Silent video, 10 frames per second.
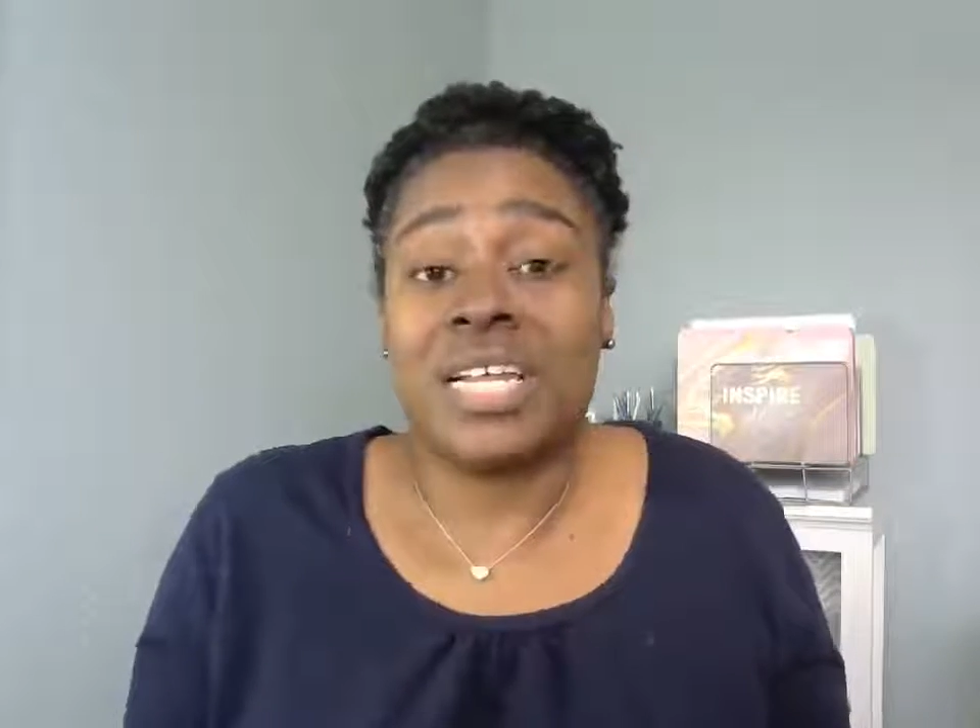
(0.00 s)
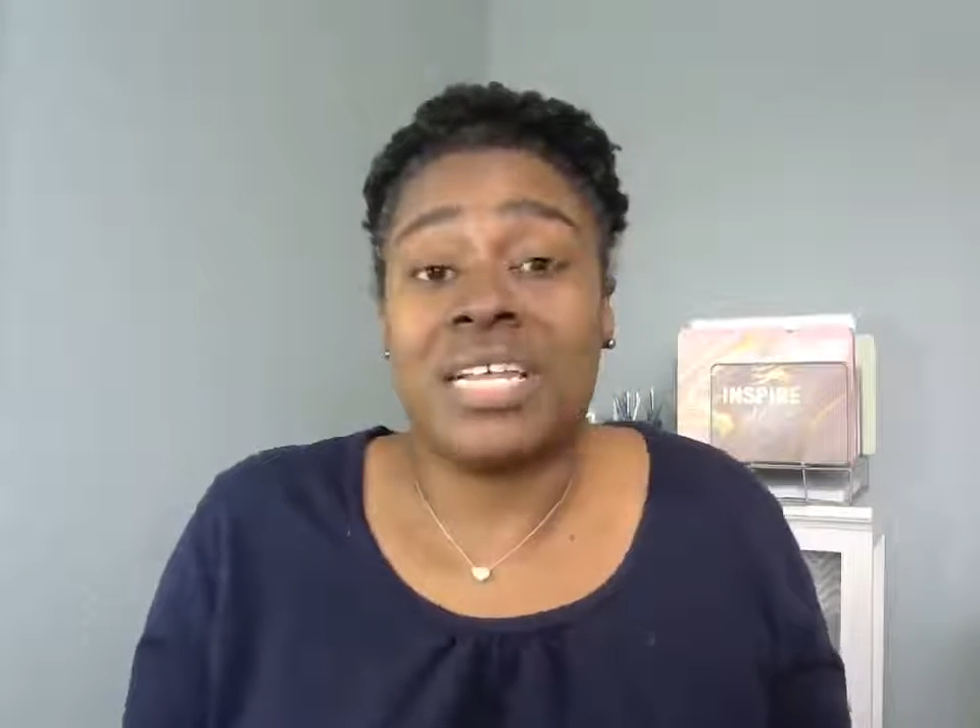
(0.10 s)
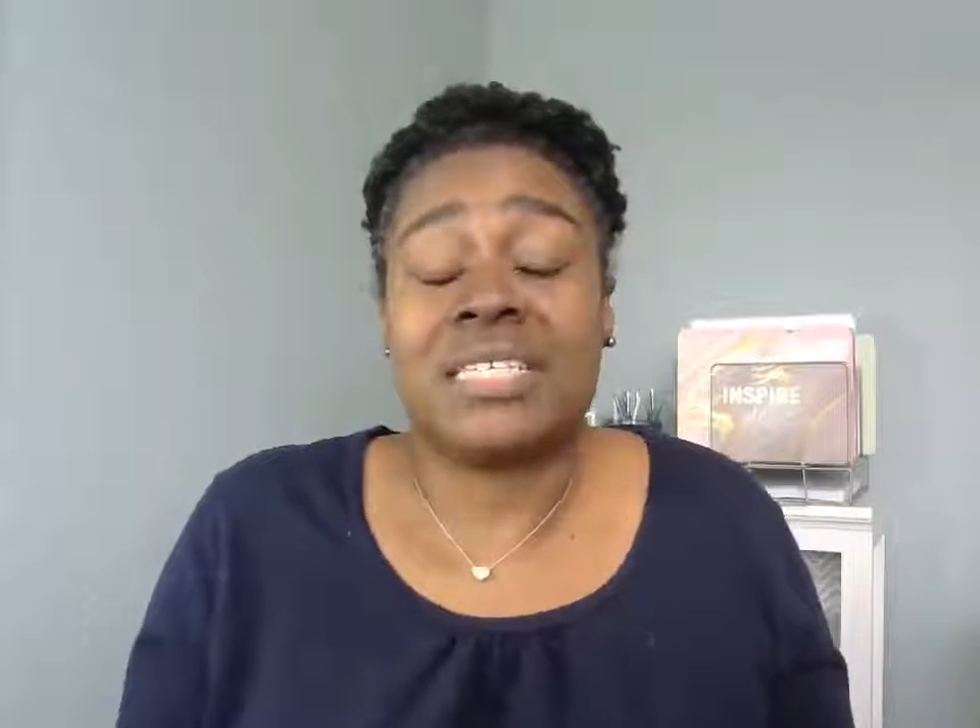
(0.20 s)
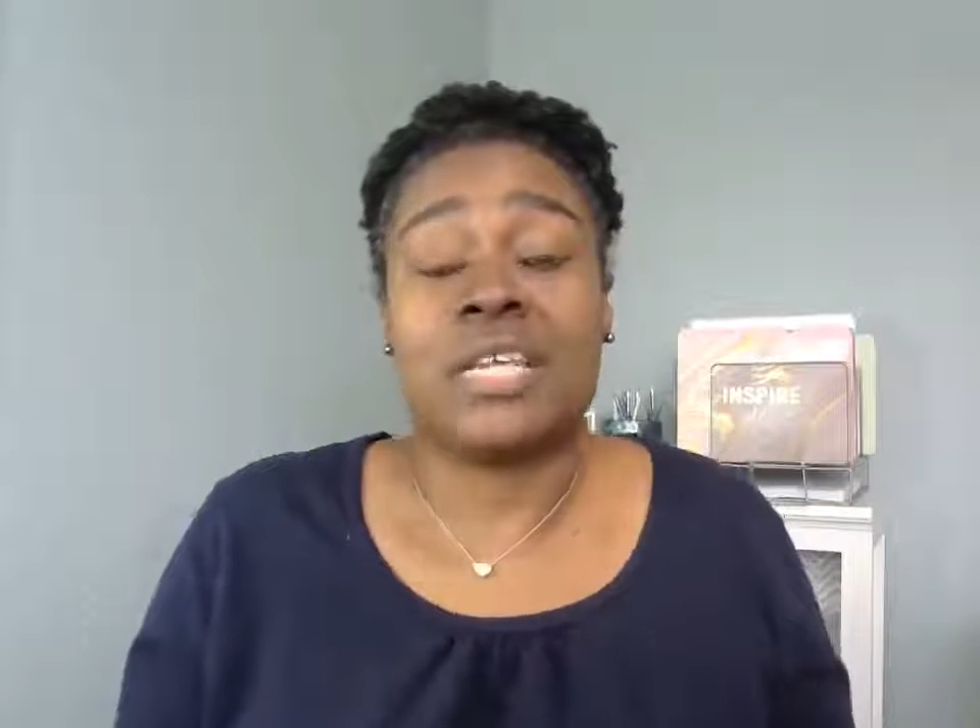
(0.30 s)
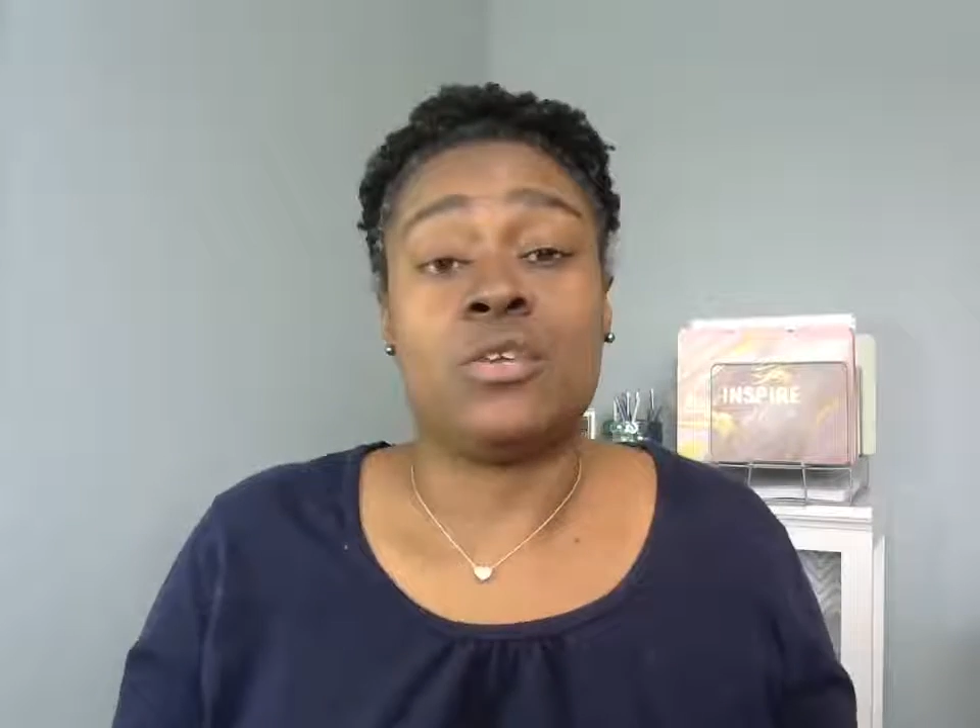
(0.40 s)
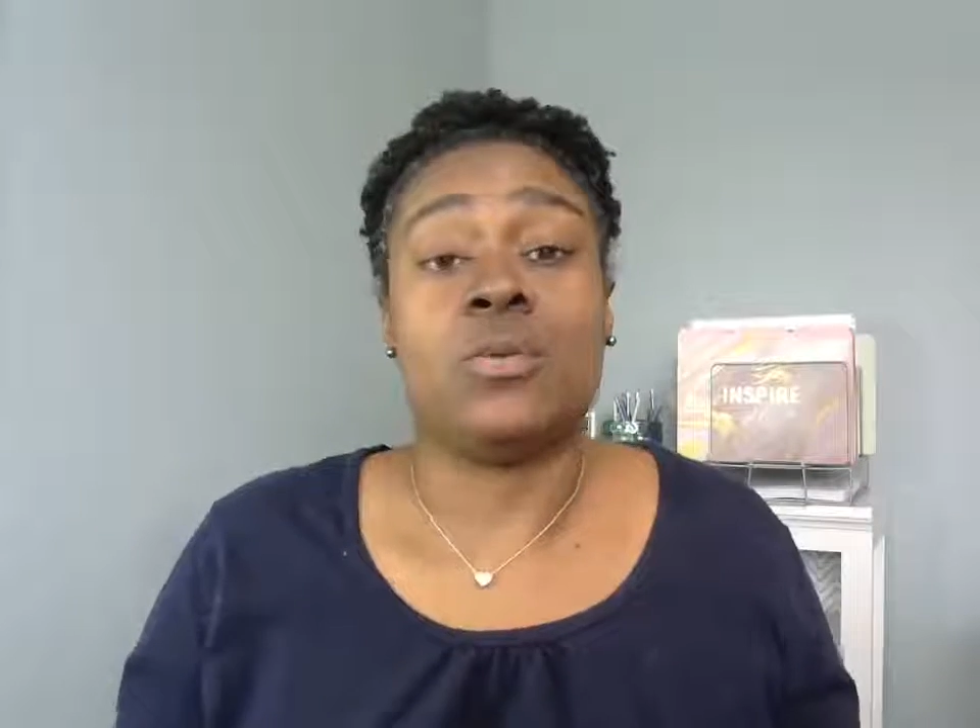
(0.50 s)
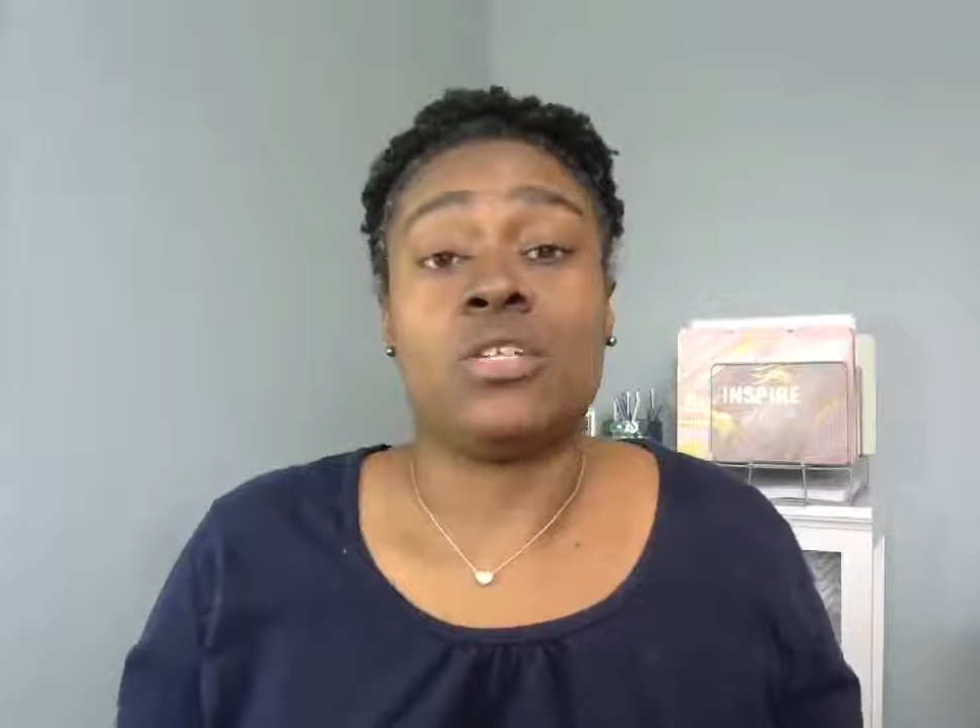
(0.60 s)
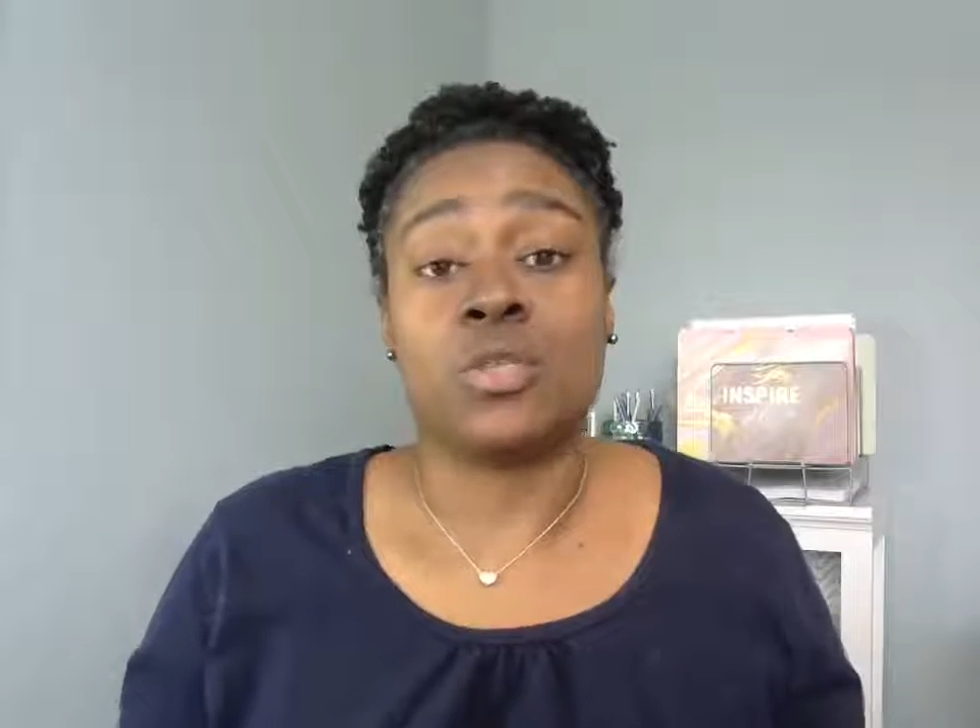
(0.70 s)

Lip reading: is that you are